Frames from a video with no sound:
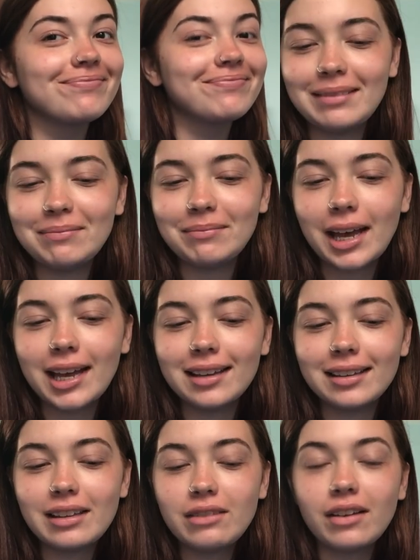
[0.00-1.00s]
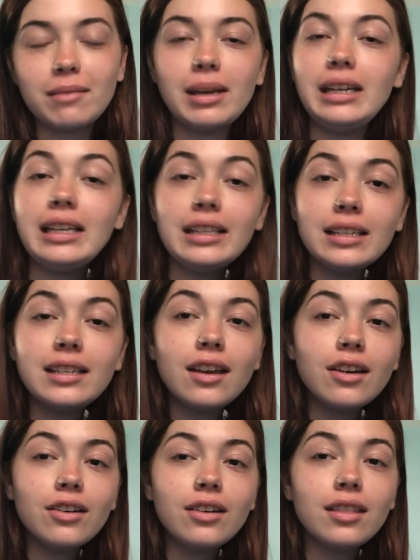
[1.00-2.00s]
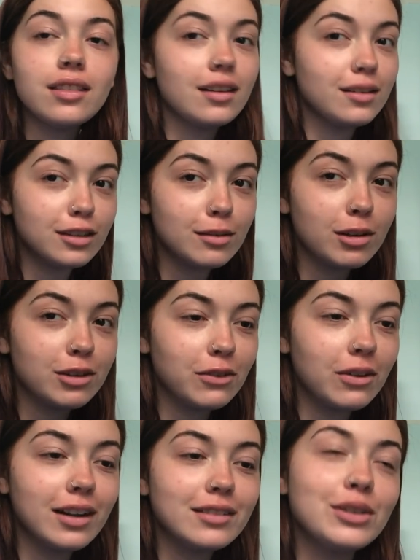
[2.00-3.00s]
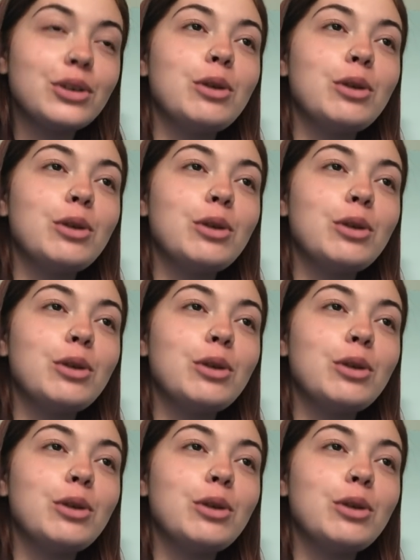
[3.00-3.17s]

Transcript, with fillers: Um, if I'm ending this here, thanks so much for watching.